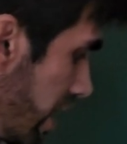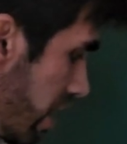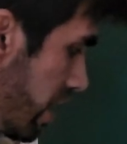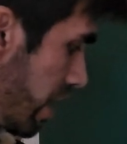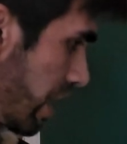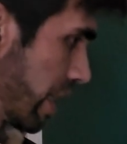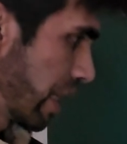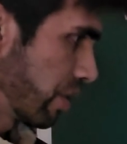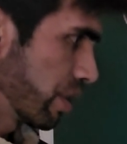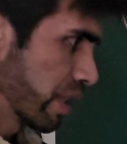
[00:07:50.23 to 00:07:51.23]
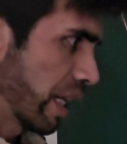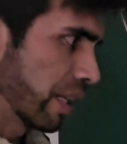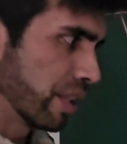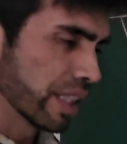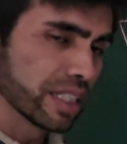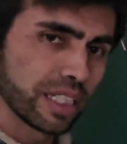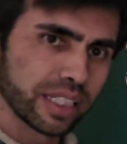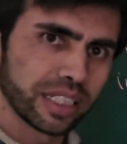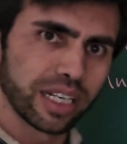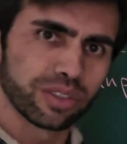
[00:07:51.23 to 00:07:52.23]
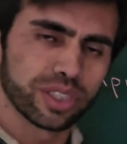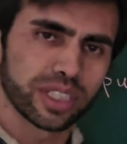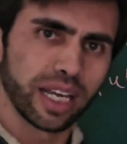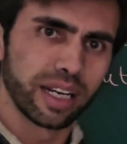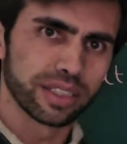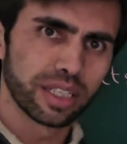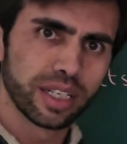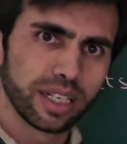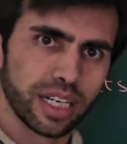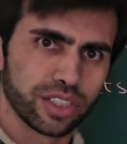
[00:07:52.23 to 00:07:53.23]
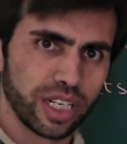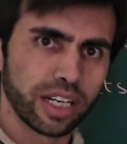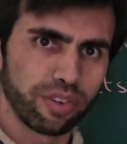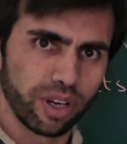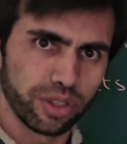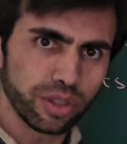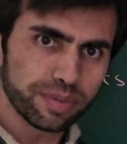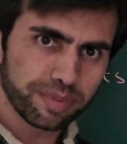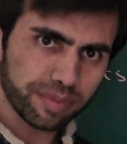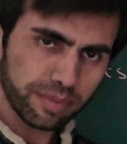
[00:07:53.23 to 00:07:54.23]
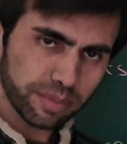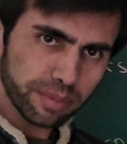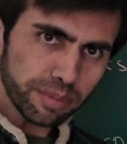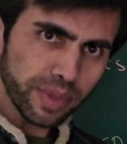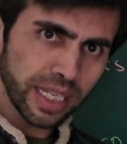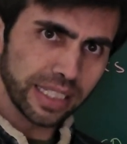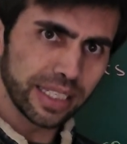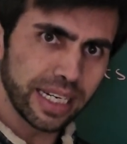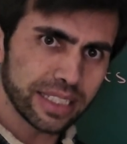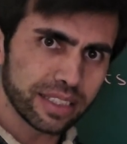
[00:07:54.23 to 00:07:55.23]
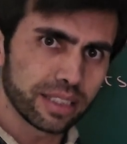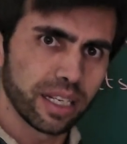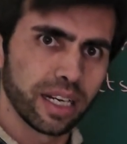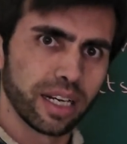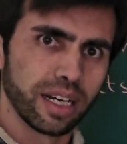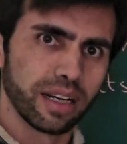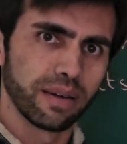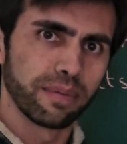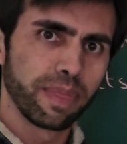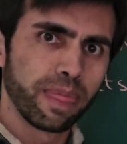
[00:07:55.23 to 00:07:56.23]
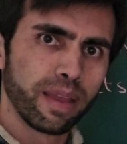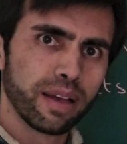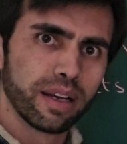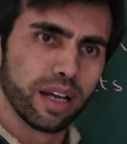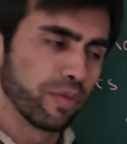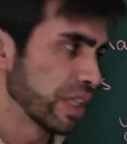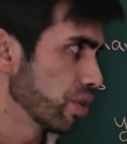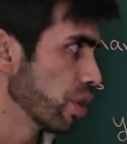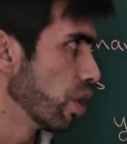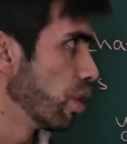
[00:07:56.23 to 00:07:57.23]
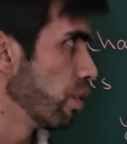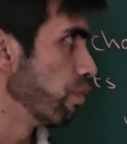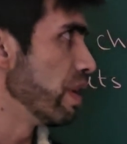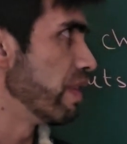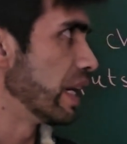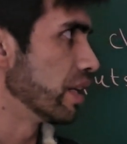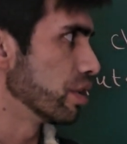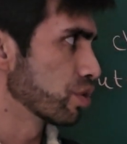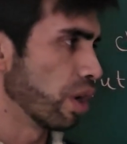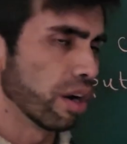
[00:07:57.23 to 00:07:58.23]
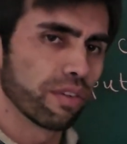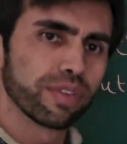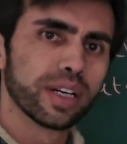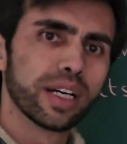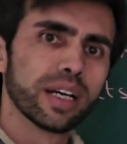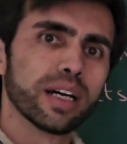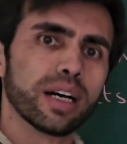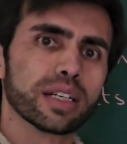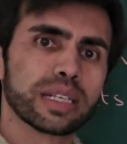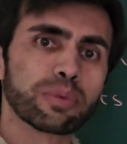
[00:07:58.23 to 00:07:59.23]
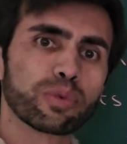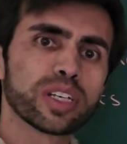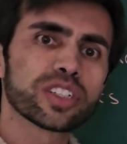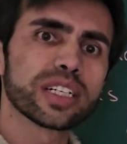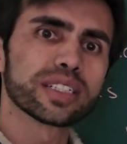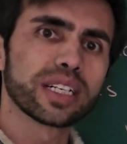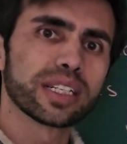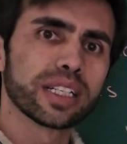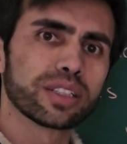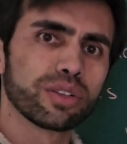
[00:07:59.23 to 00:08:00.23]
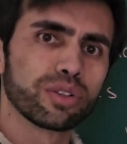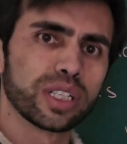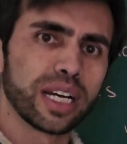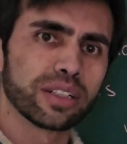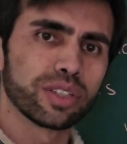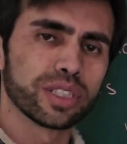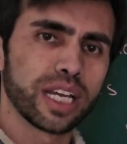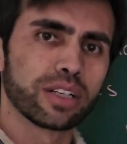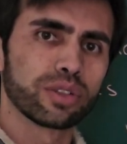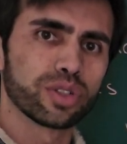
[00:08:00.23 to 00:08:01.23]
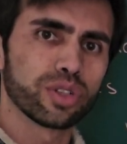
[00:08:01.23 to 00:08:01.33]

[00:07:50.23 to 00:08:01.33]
increasing return to scale, and decreasing return to scale is clear for you. And the next video, we will solve some questions related to return to scale to